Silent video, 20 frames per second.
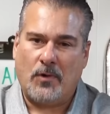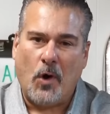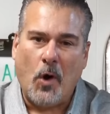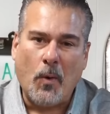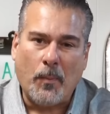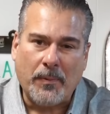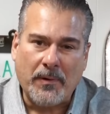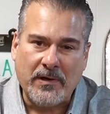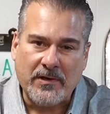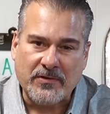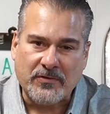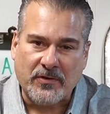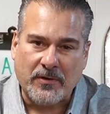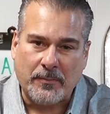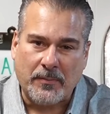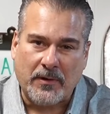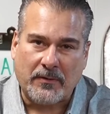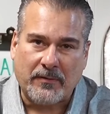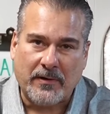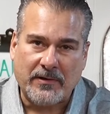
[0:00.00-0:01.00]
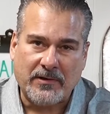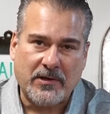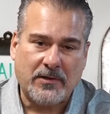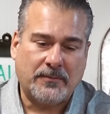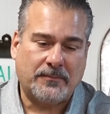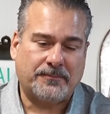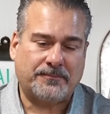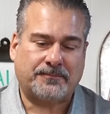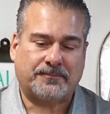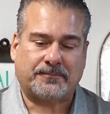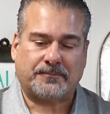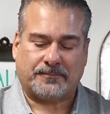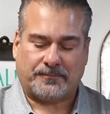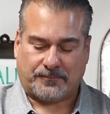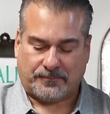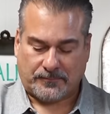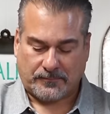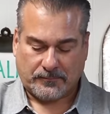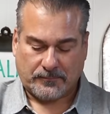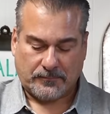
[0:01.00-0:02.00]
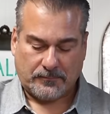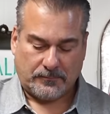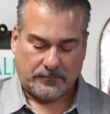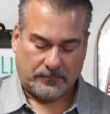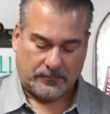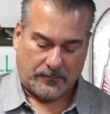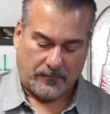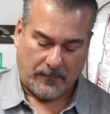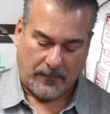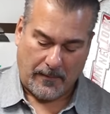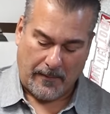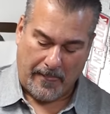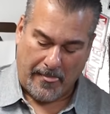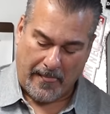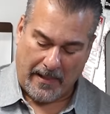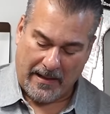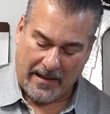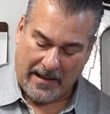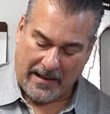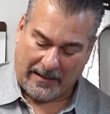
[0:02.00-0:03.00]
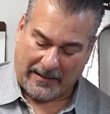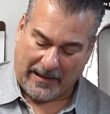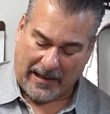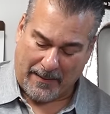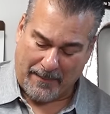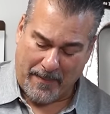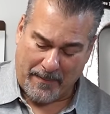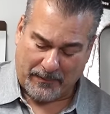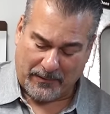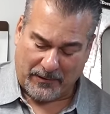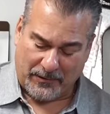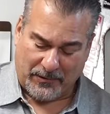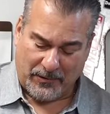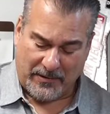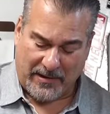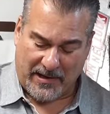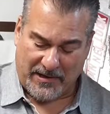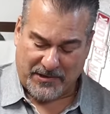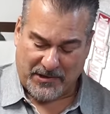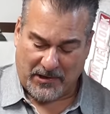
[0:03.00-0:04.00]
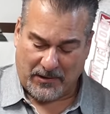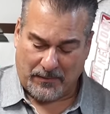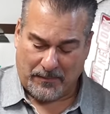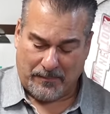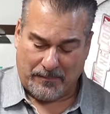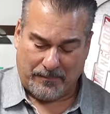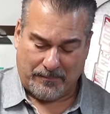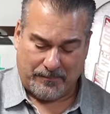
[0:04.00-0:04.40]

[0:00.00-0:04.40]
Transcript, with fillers: Open a history book, right, Joe? Right. A lot of people don't do that, Joe.